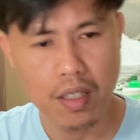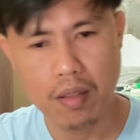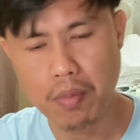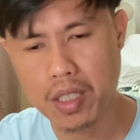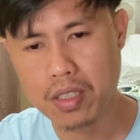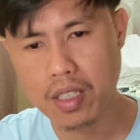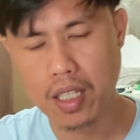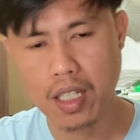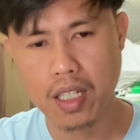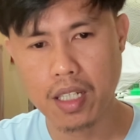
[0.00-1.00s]
means
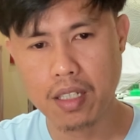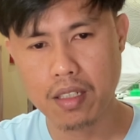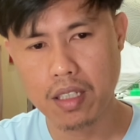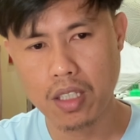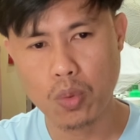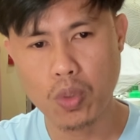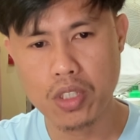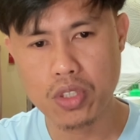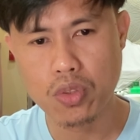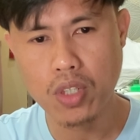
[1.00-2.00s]
that it will
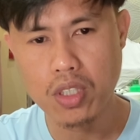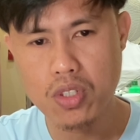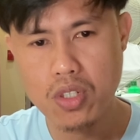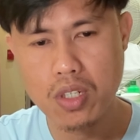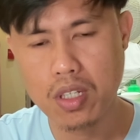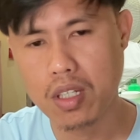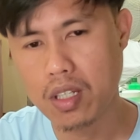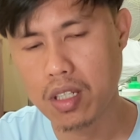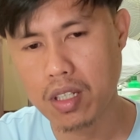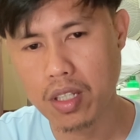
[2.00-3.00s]
stretch
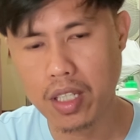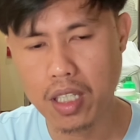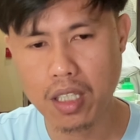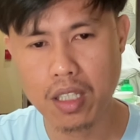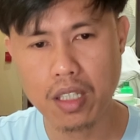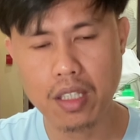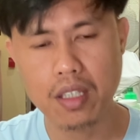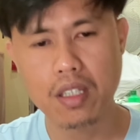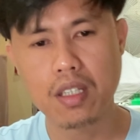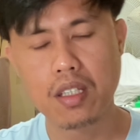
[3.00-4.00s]
the
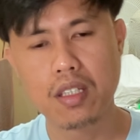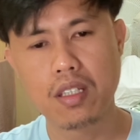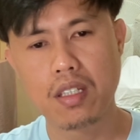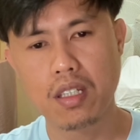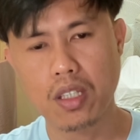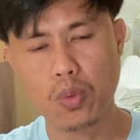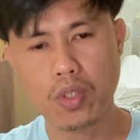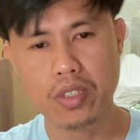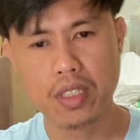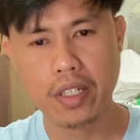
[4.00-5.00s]
it will
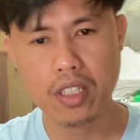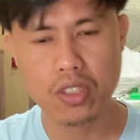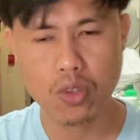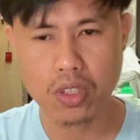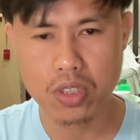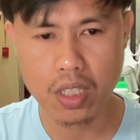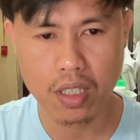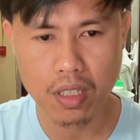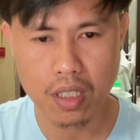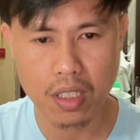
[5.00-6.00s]
start
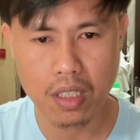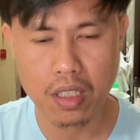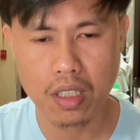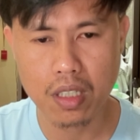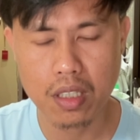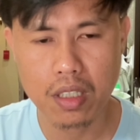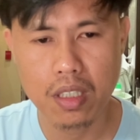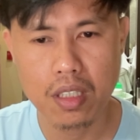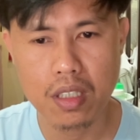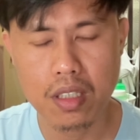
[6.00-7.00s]
stretching the
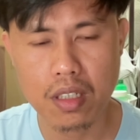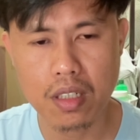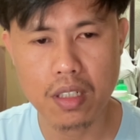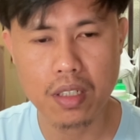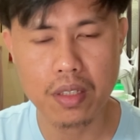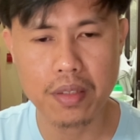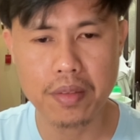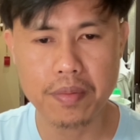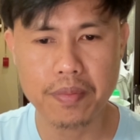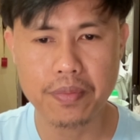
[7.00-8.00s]

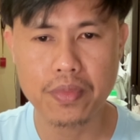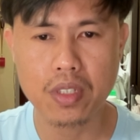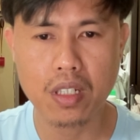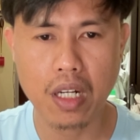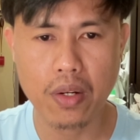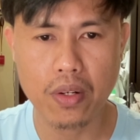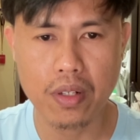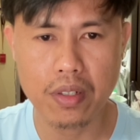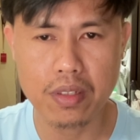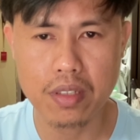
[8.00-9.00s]
um,
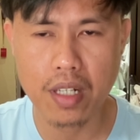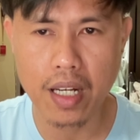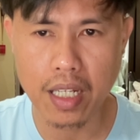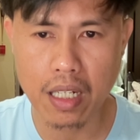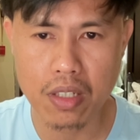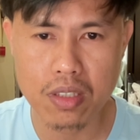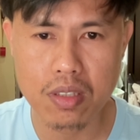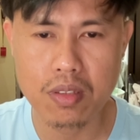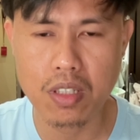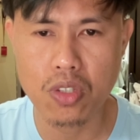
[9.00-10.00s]
our
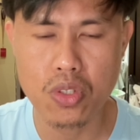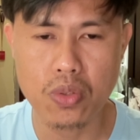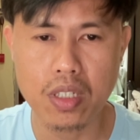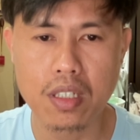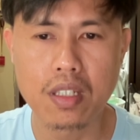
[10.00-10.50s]
Achilles injury.